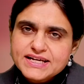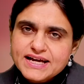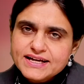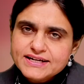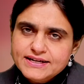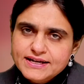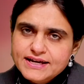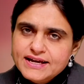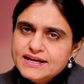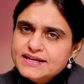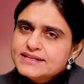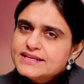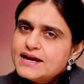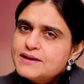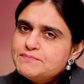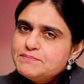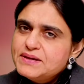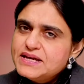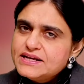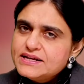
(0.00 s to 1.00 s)
said,
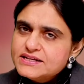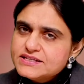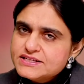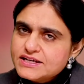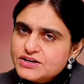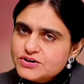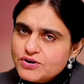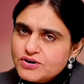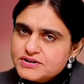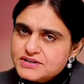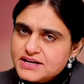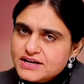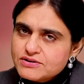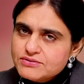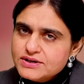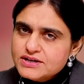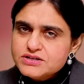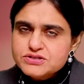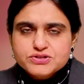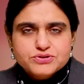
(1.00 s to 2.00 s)
that periods are not
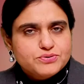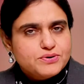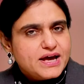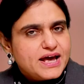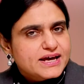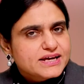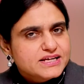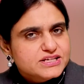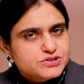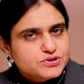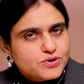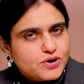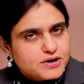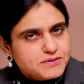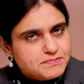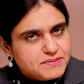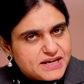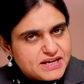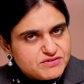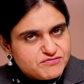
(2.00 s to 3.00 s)
regular, so egg is
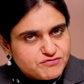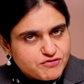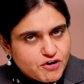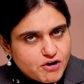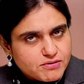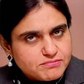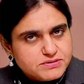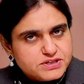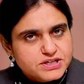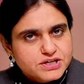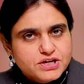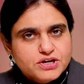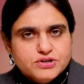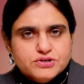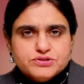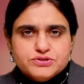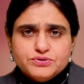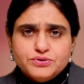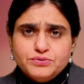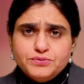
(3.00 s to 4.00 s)
not being formed.
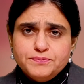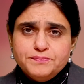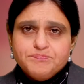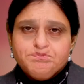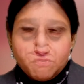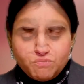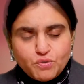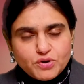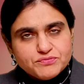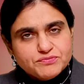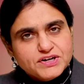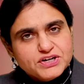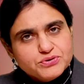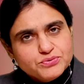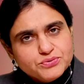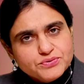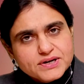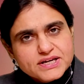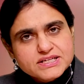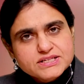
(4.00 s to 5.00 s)
So what we
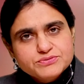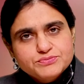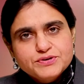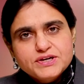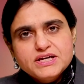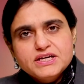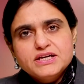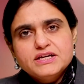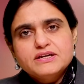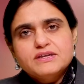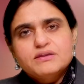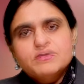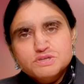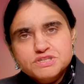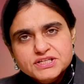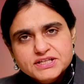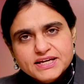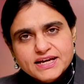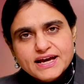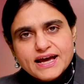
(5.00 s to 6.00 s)
do is we
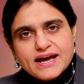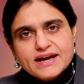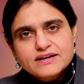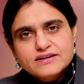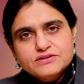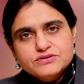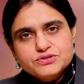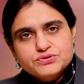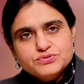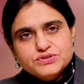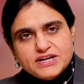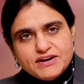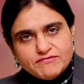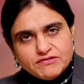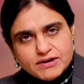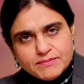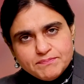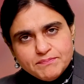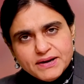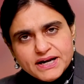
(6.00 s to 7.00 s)
push the egg to
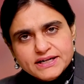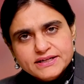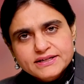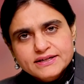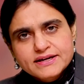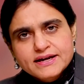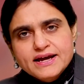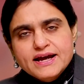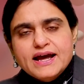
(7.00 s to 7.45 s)
development